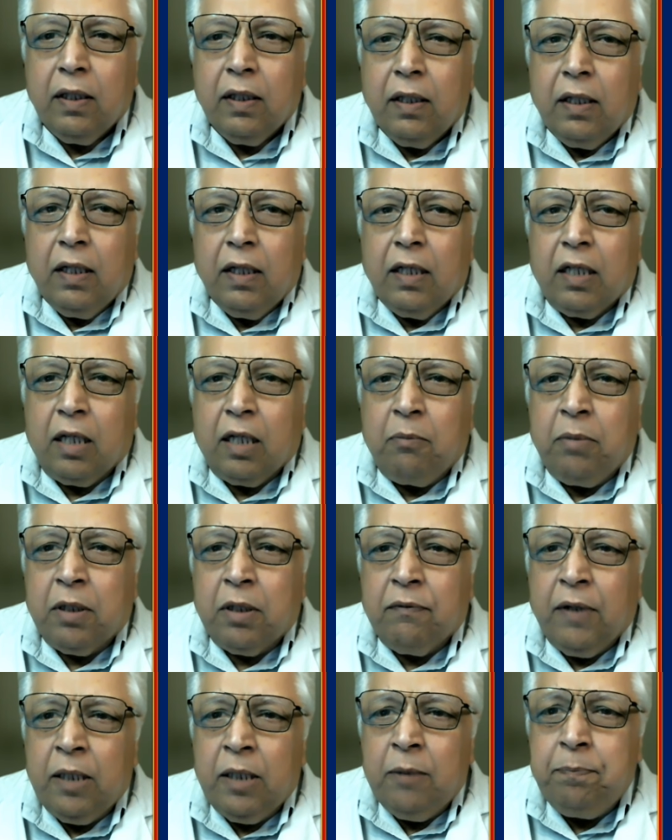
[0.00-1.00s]
Number
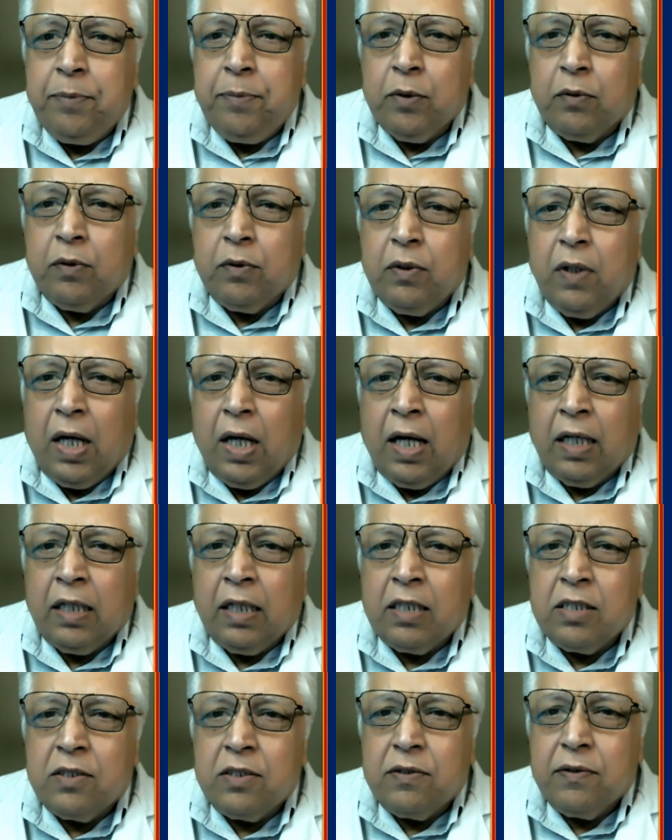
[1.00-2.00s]
one PQR
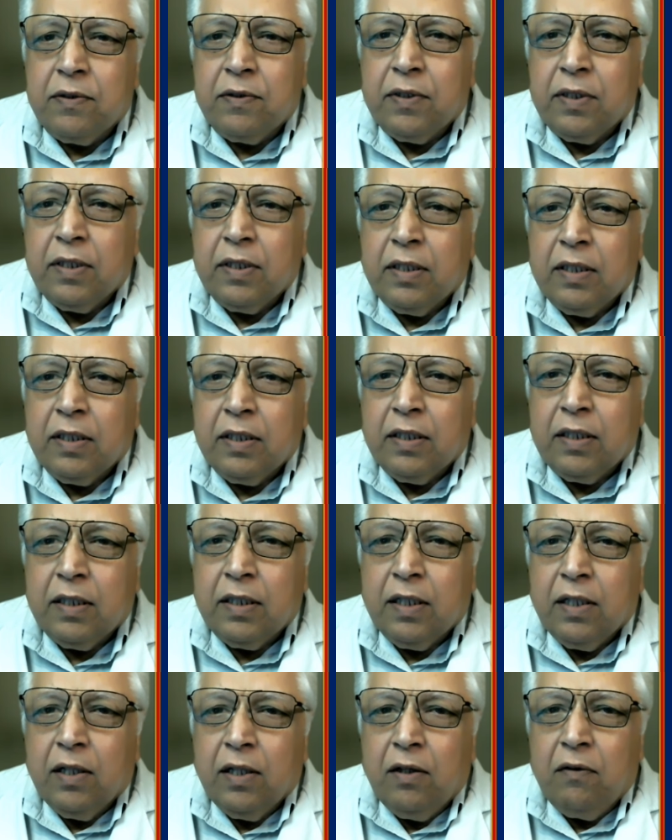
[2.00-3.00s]
is
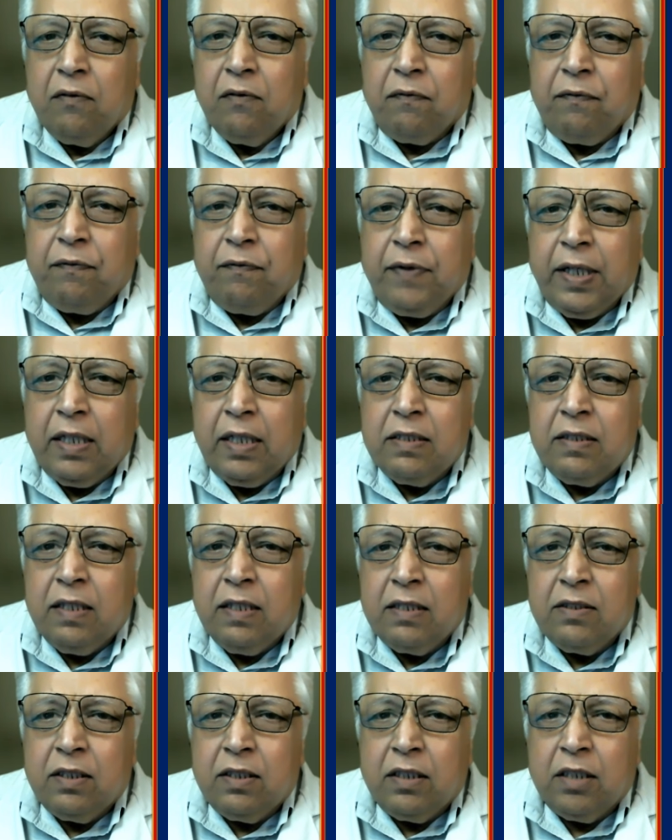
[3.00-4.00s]
very
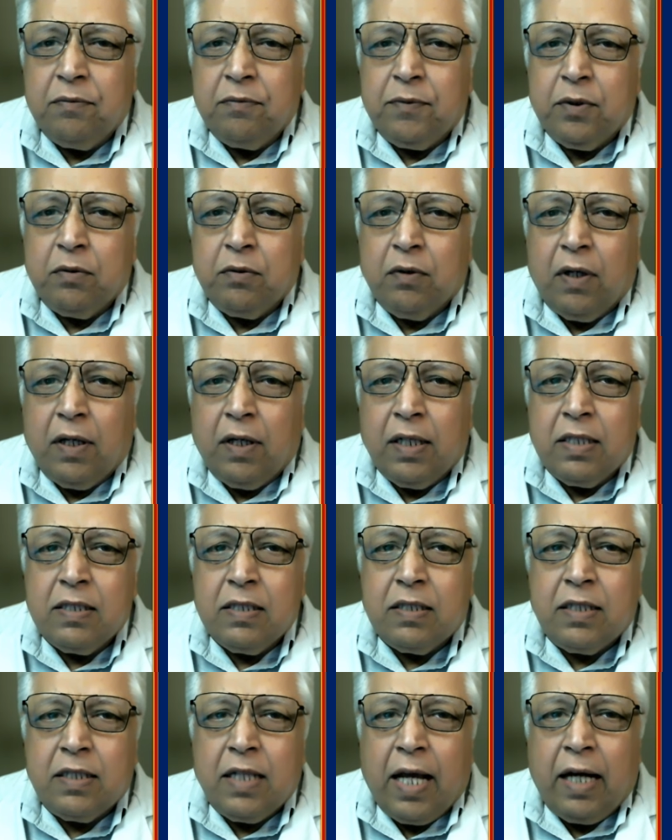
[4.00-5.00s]
sensitive to noise,
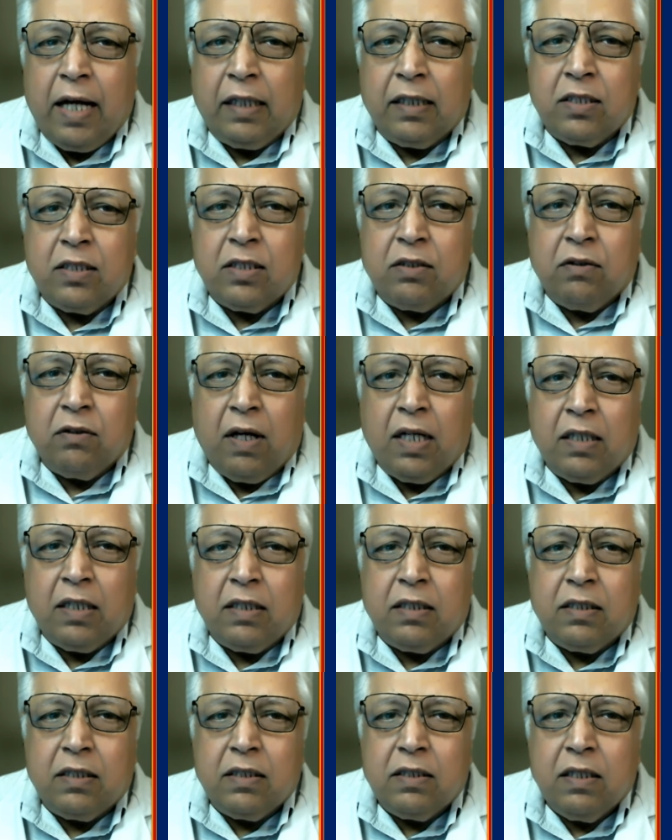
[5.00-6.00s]
slightest
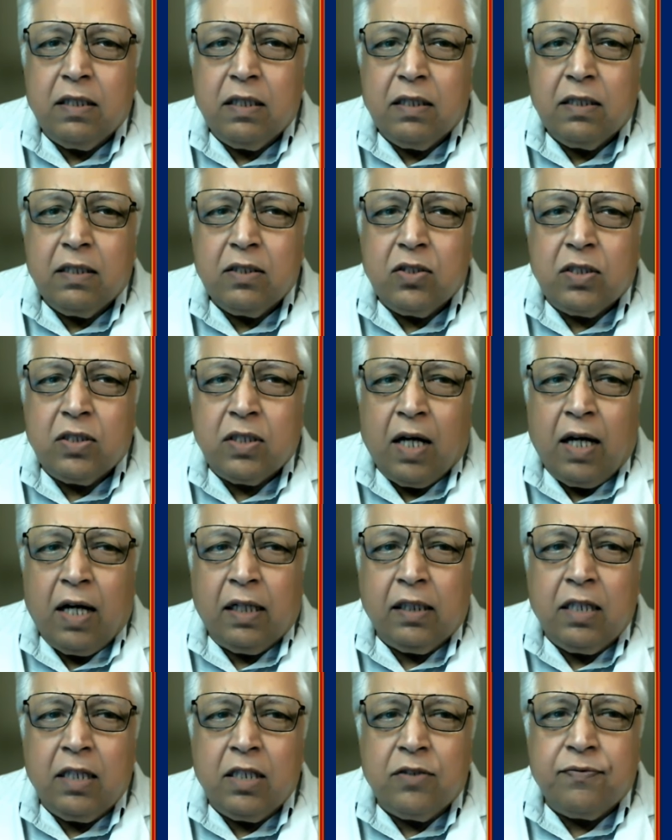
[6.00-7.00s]
noise
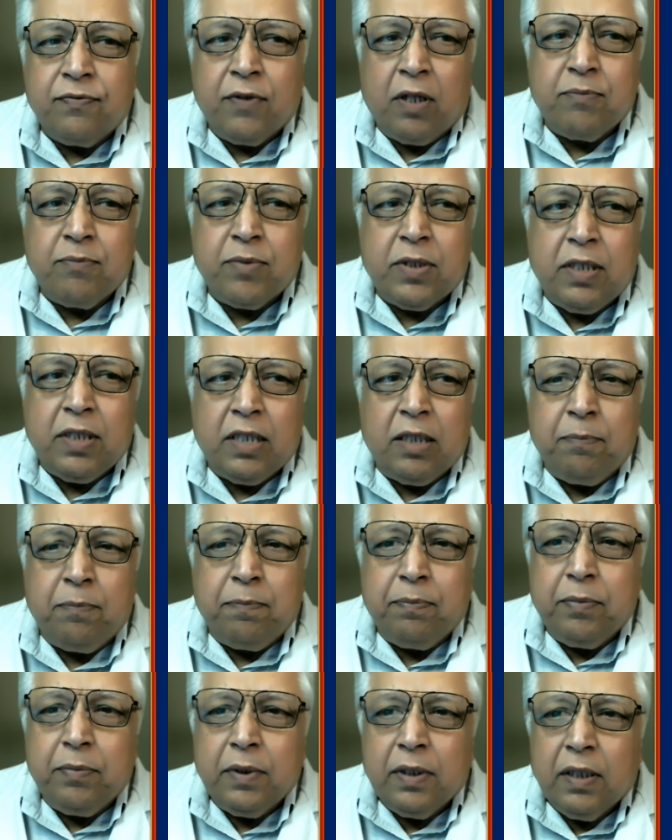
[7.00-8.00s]
startles from sleep,
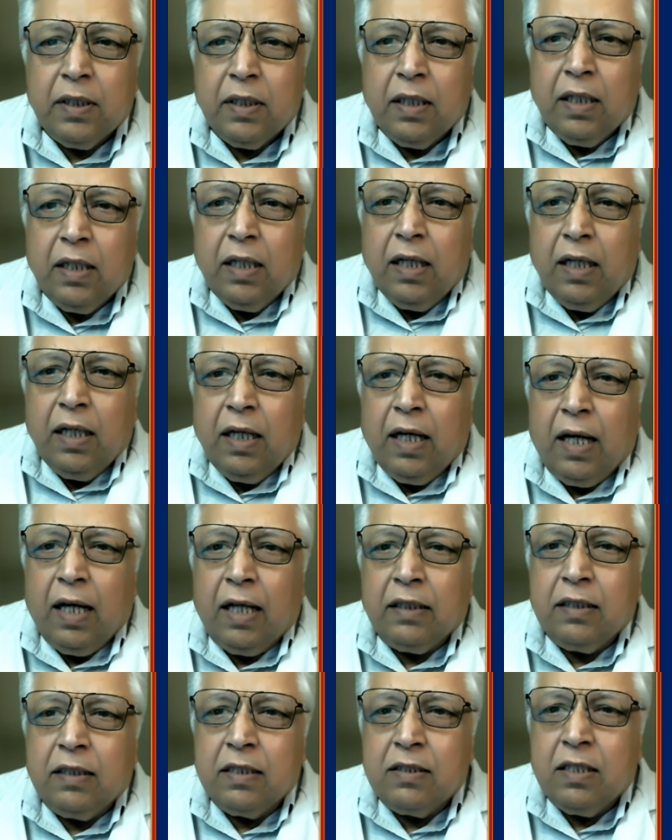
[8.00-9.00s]
and
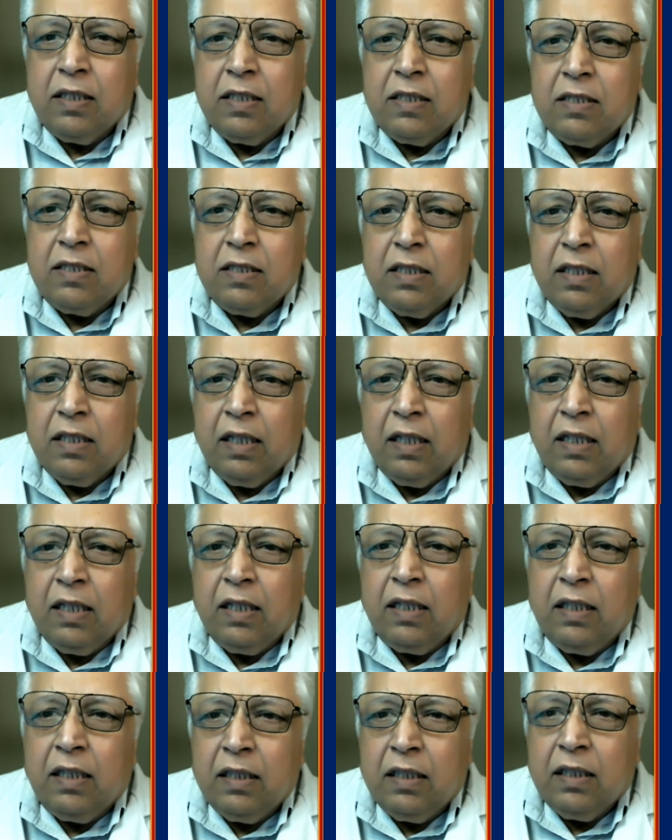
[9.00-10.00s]
this is
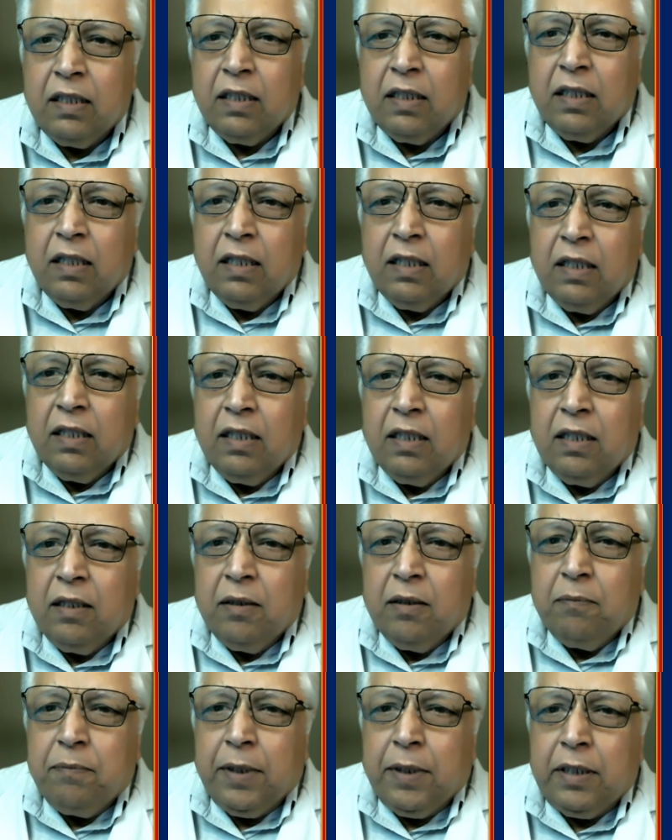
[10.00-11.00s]
a
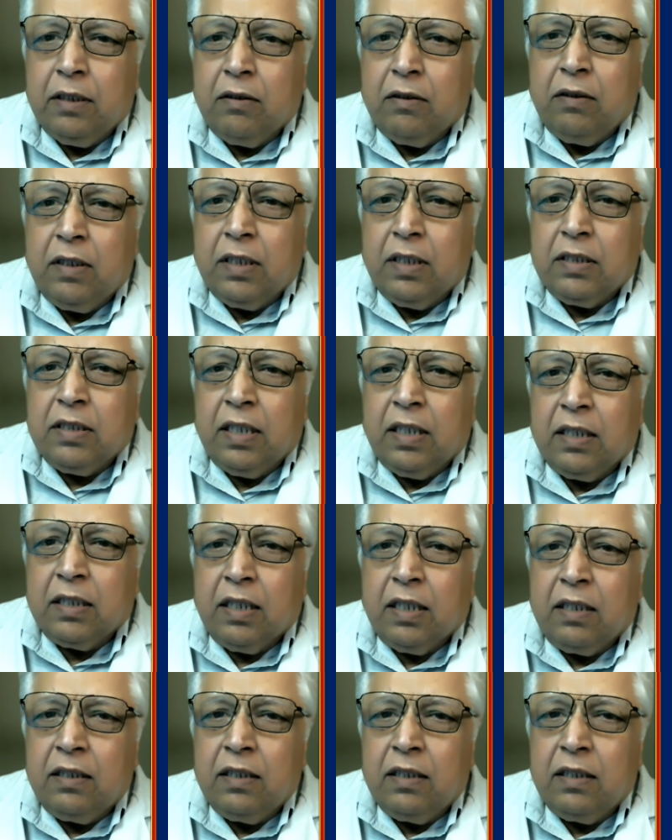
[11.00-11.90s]
particular general